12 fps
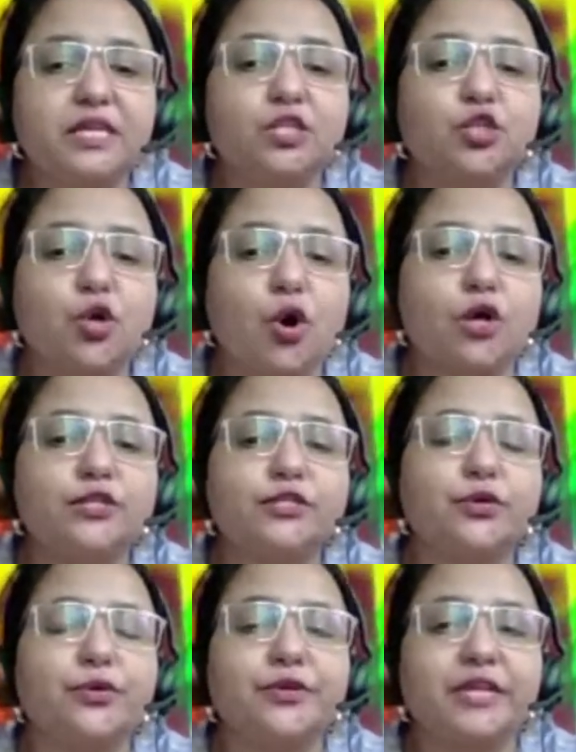
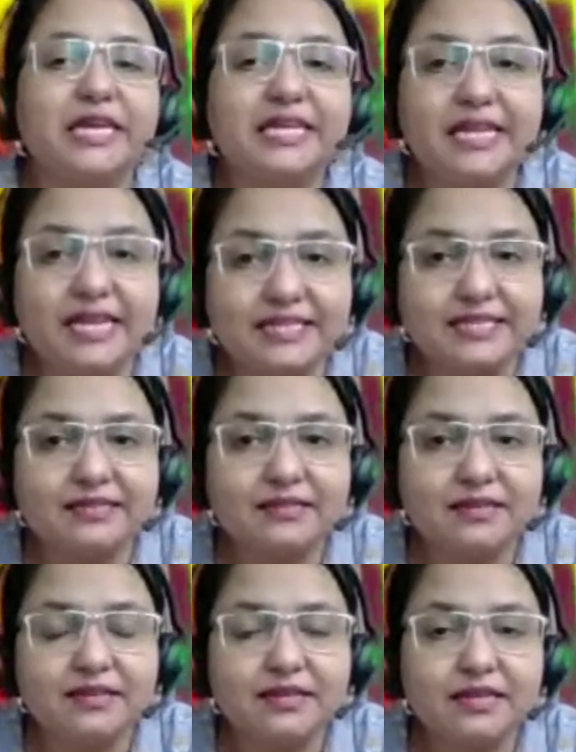speech also
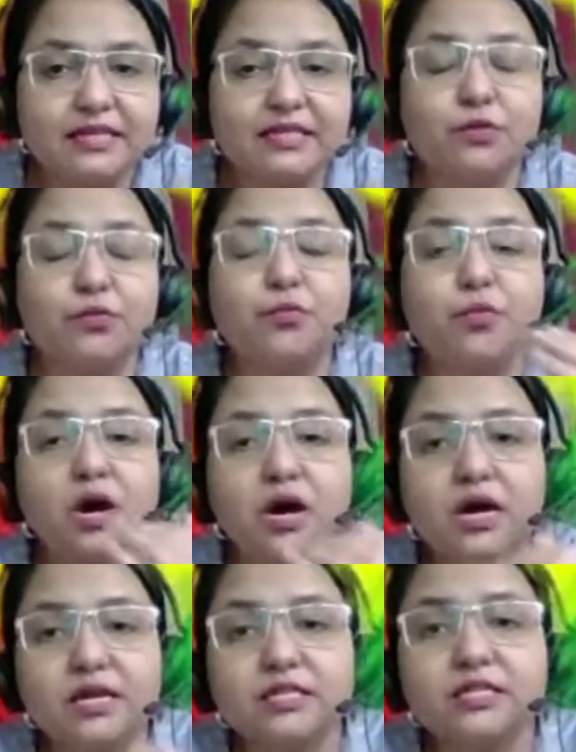regressed.
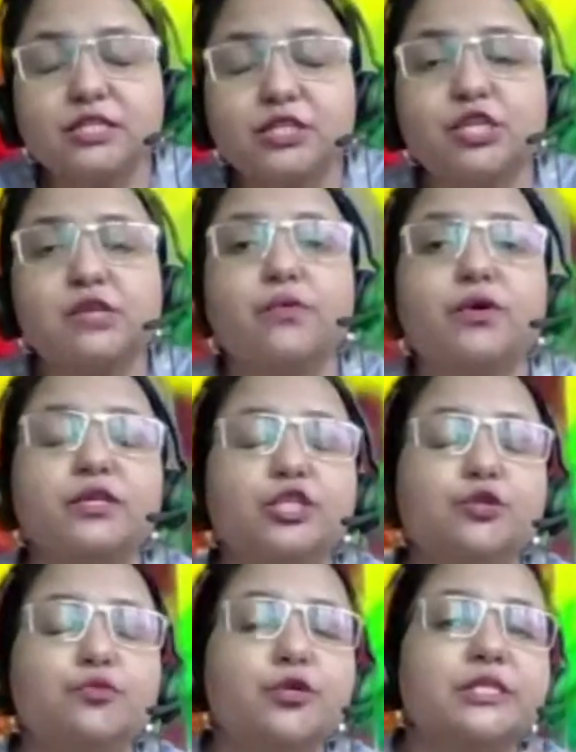The words
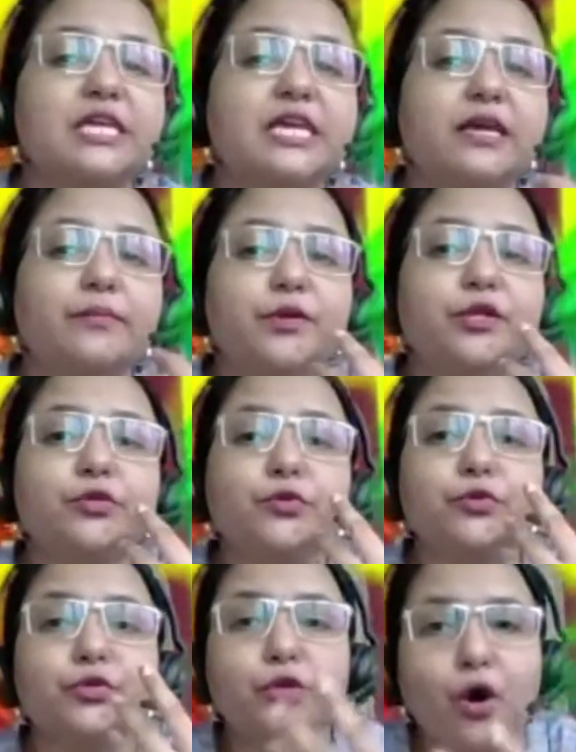she was
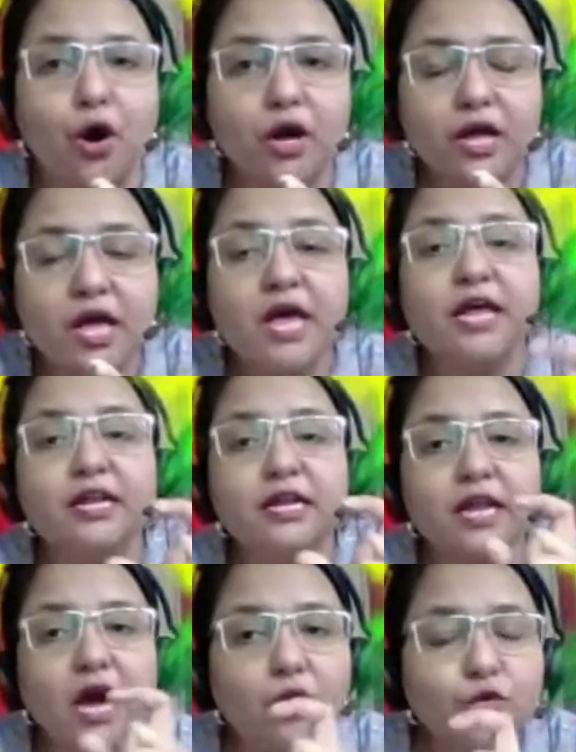able to talk,
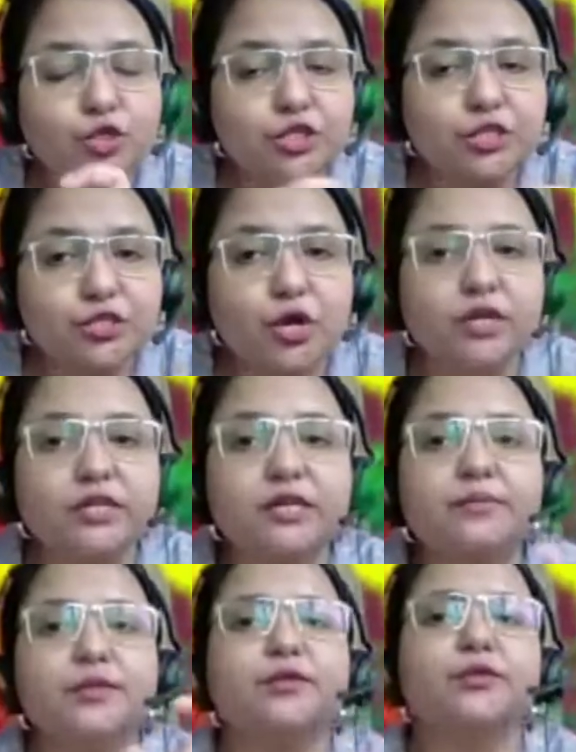now she
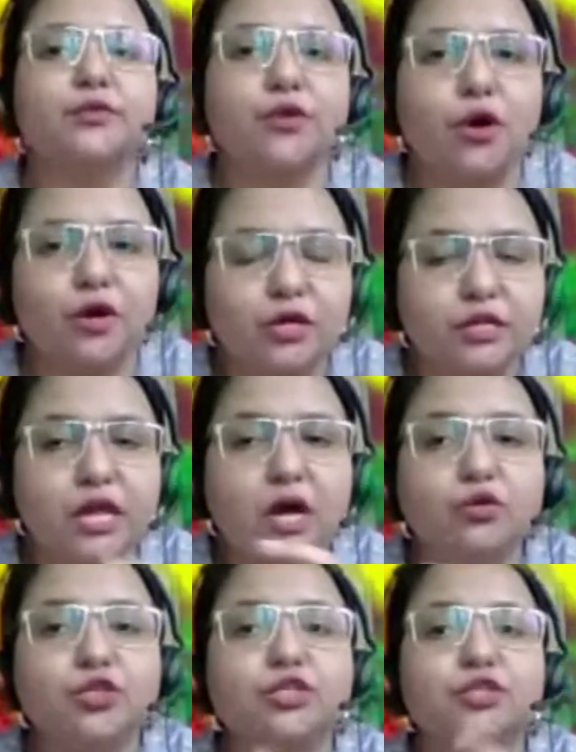is not able to
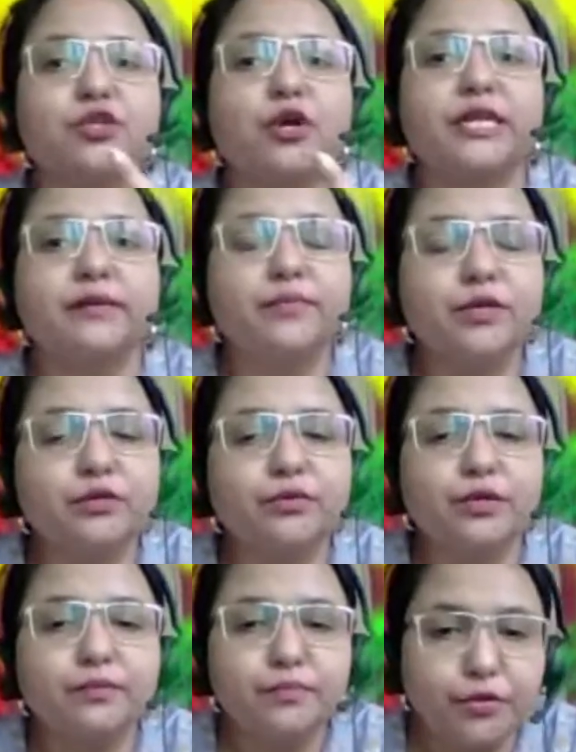talk. Now she is
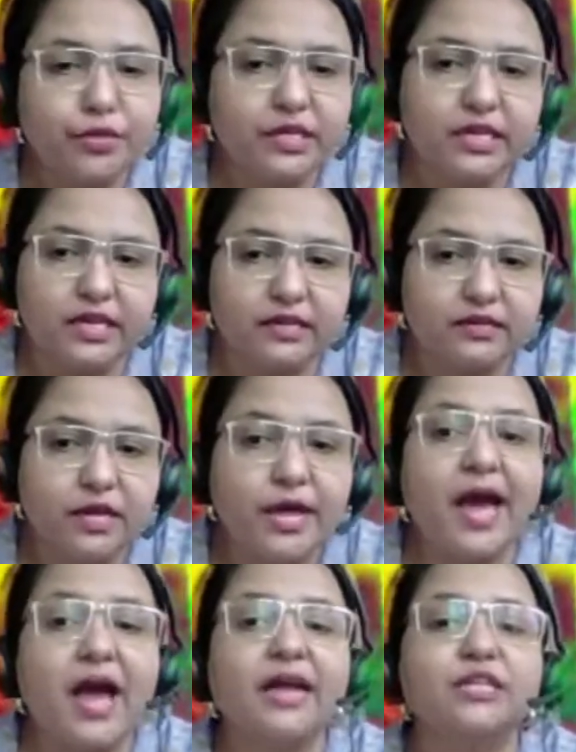not able to
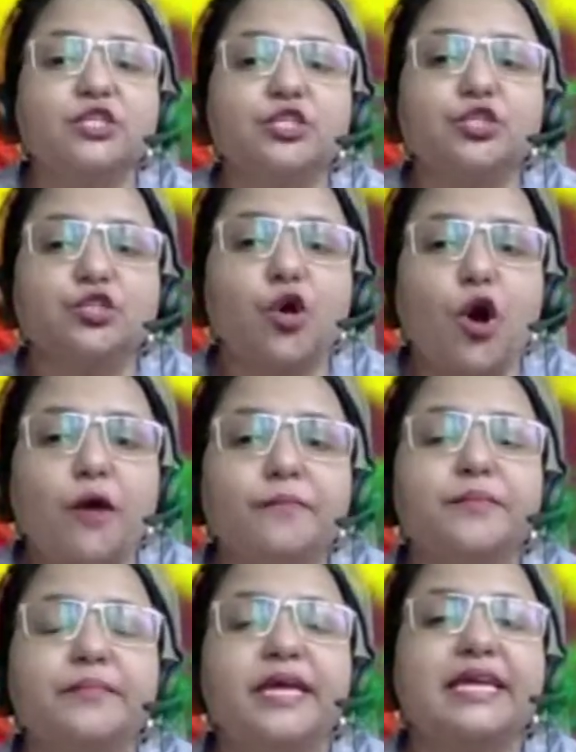communicate, and she
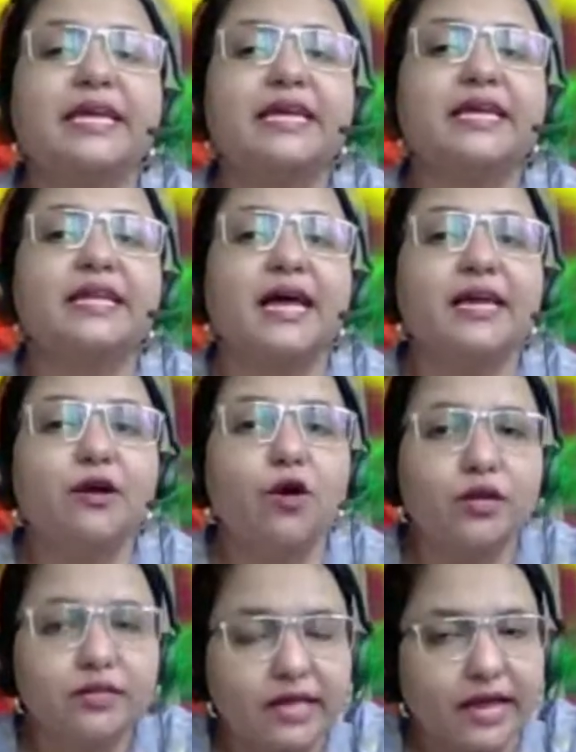stopped making
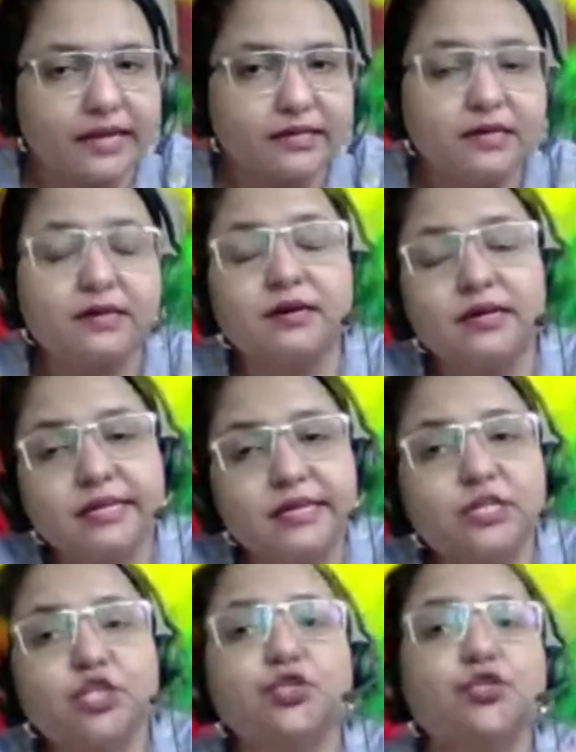an eye contact.
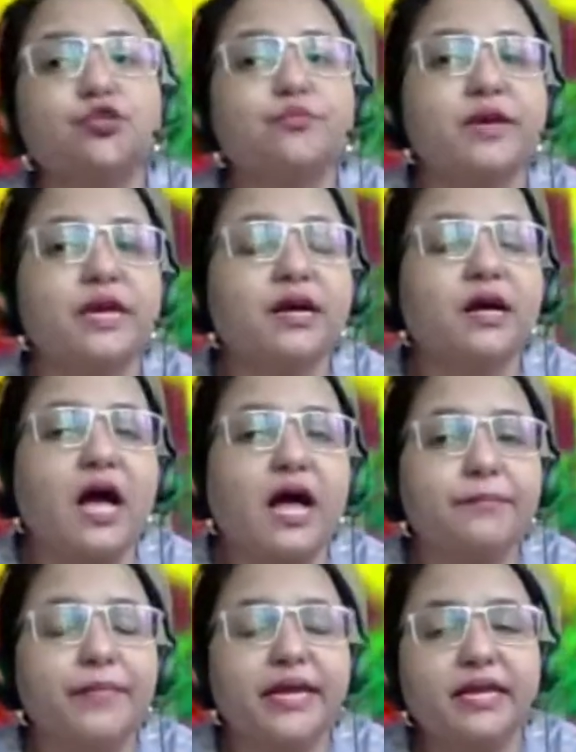Earlier, she used to
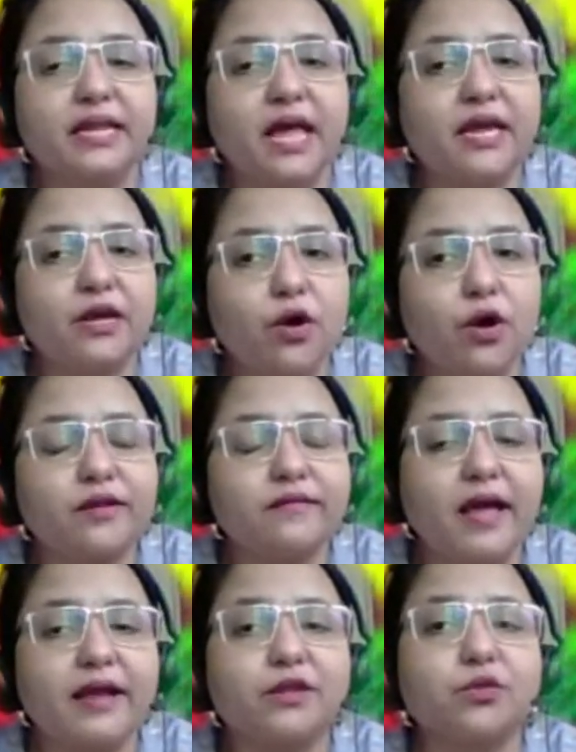make an
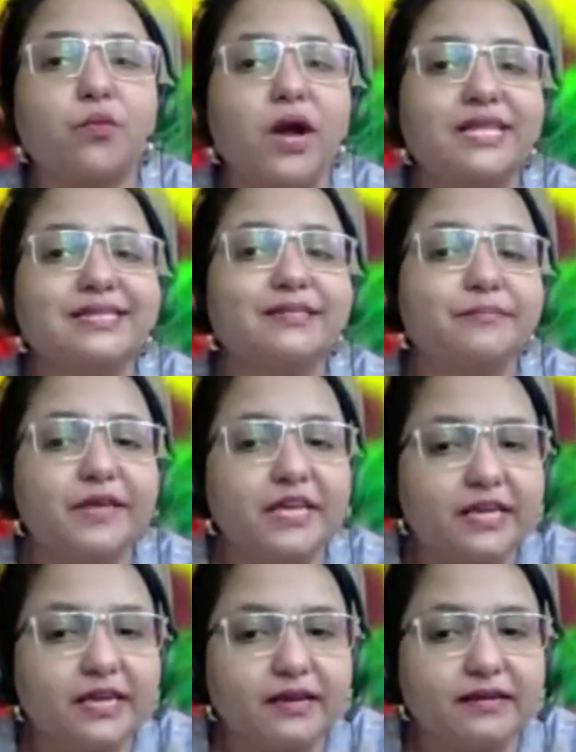eye contact
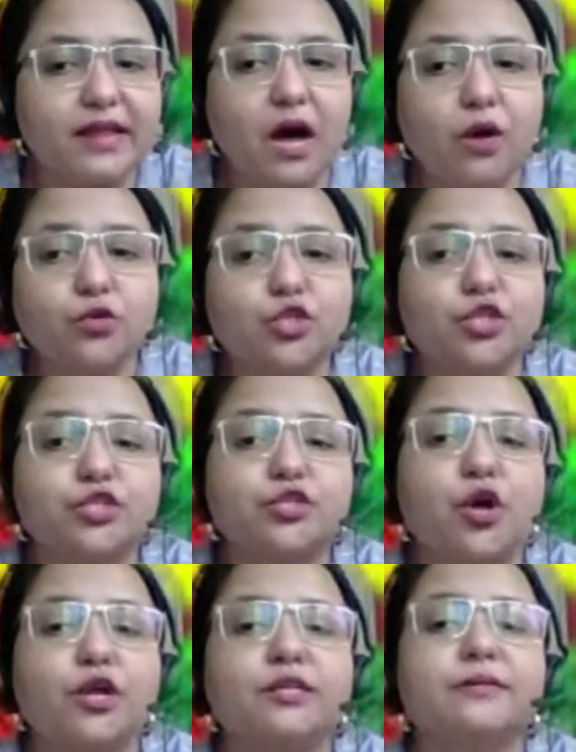while speaking.
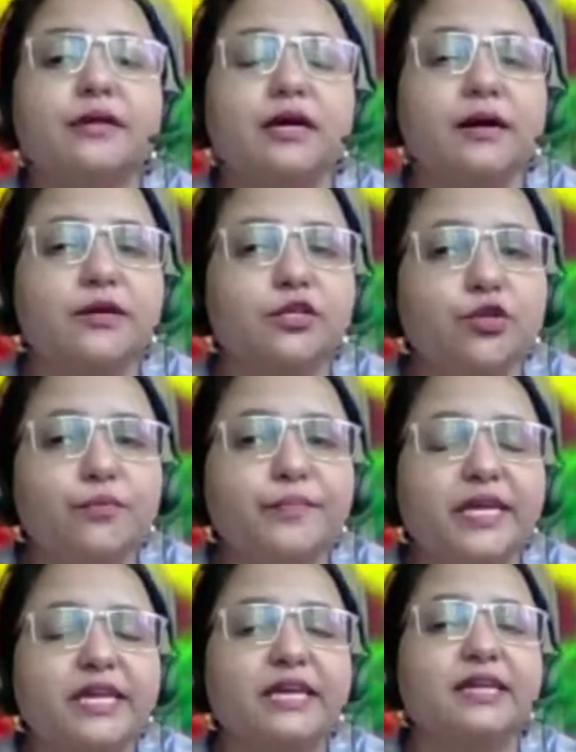Now she is not,
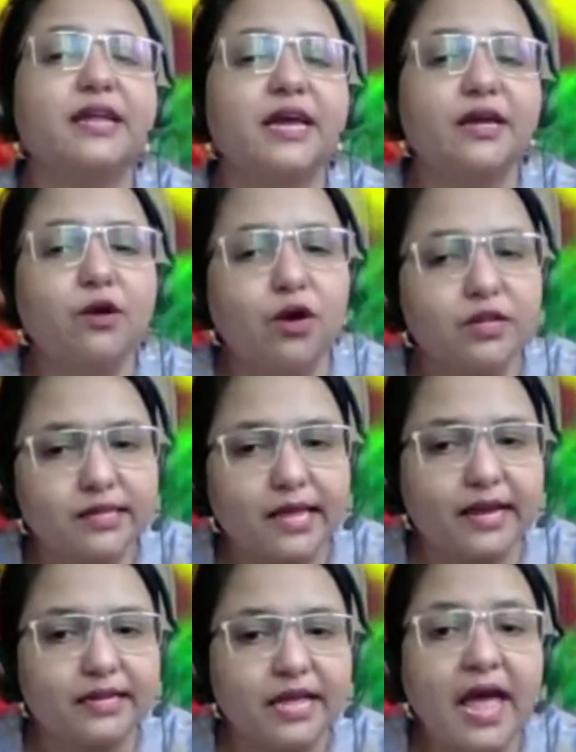making an
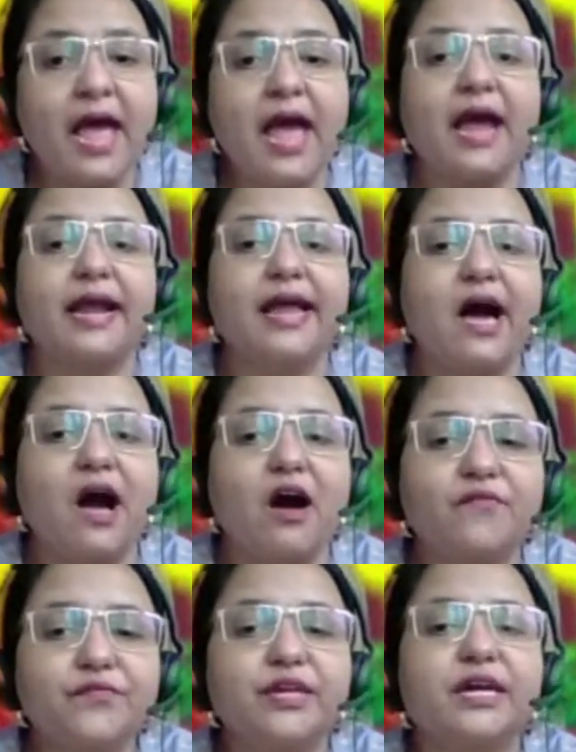eye contact.
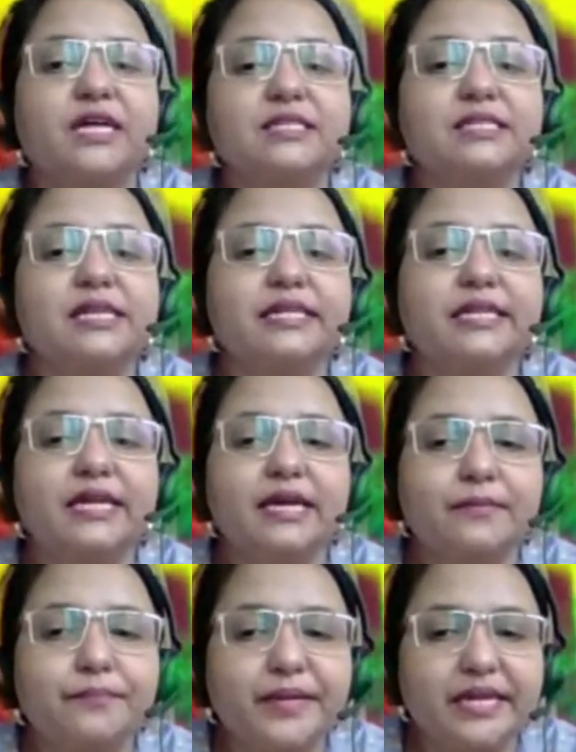And after
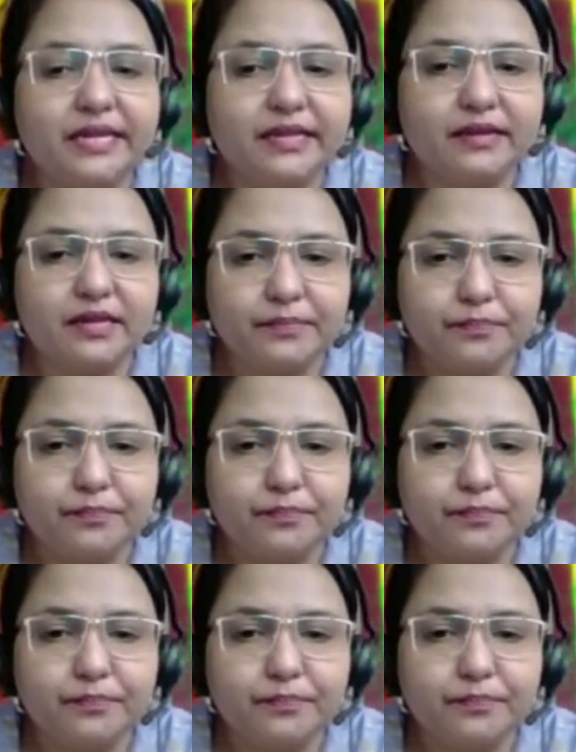consulting a